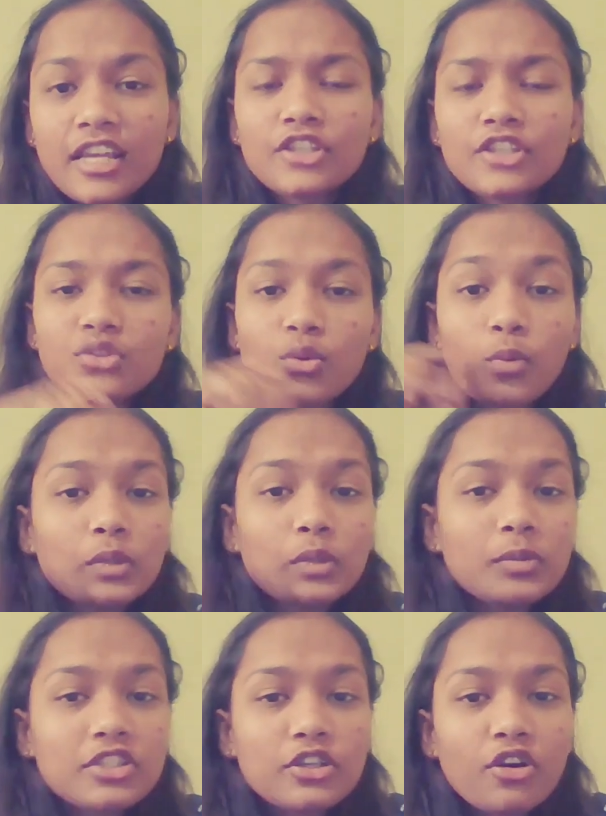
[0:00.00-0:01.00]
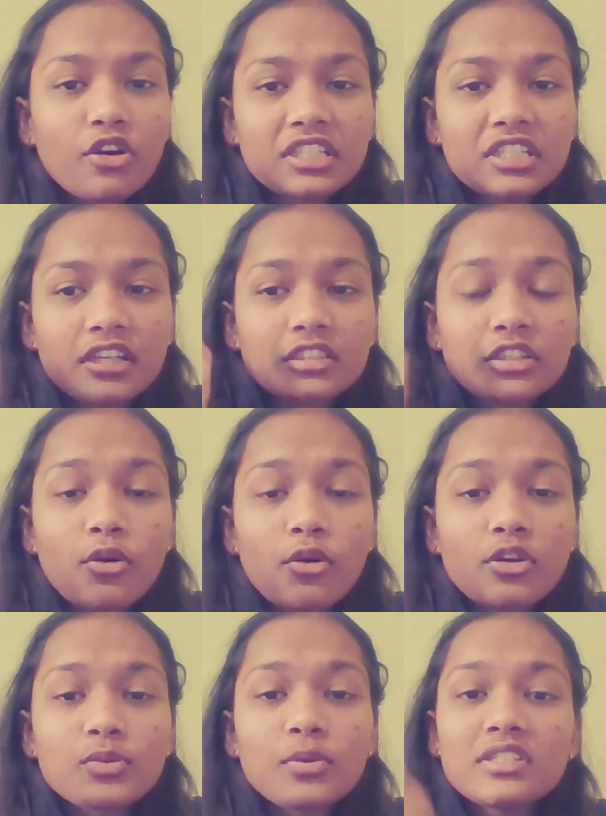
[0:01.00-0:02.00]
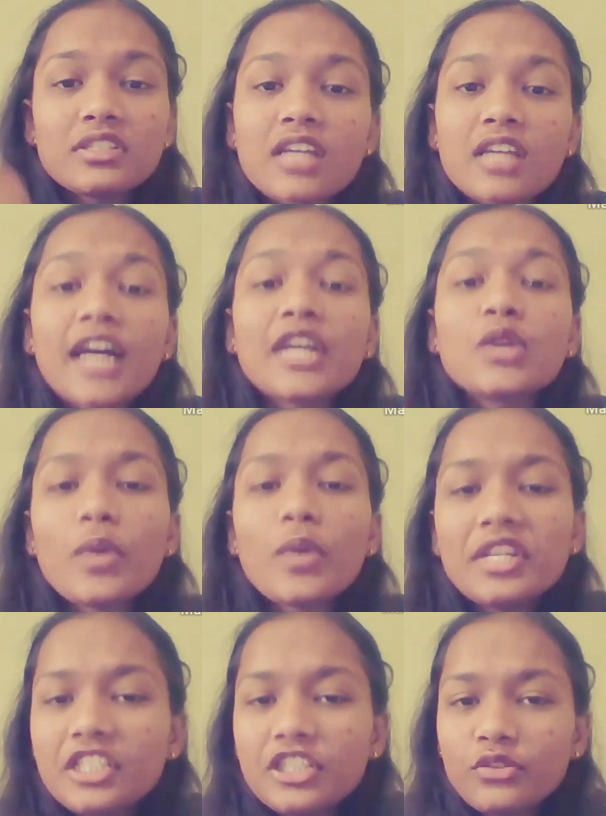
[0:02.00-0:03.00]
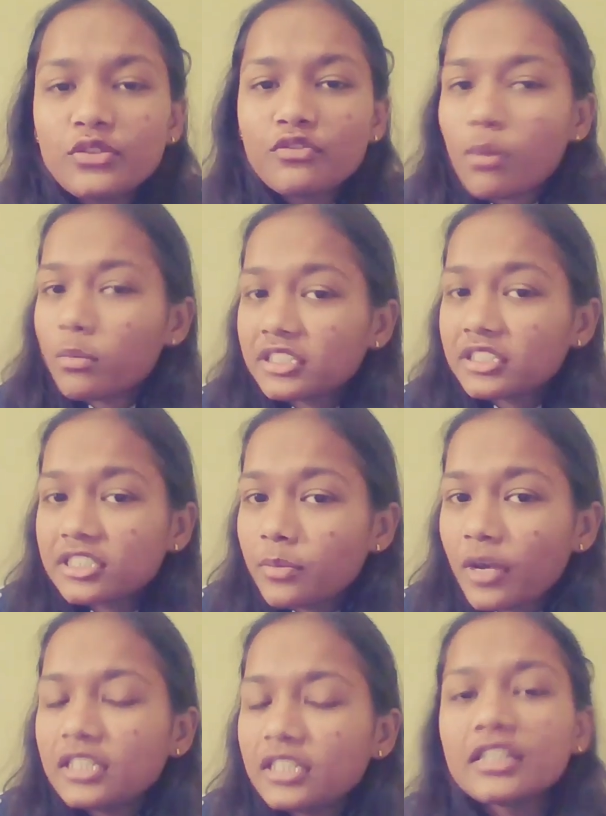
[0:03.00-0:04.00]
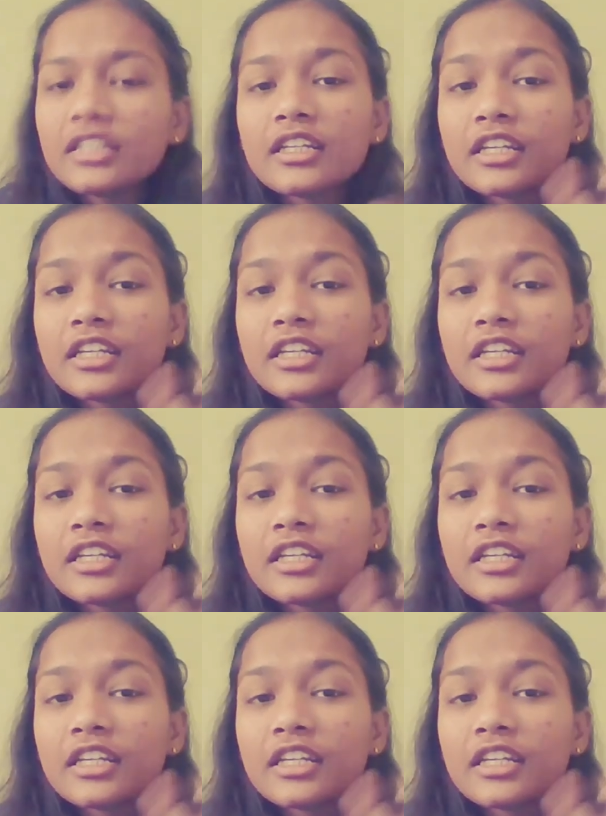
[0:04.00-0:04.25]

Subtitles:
So what was the cause here? The cause was I invited you for my birthday party.